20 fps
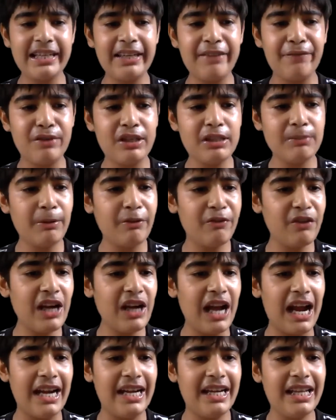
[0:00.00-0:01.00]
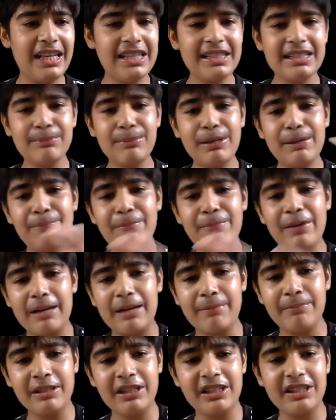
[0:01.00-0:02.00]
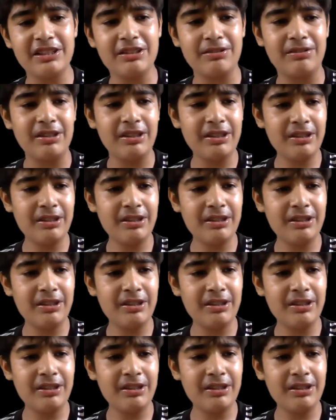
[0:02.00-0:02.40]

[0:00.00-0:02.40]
difference between idealism and pragmatism.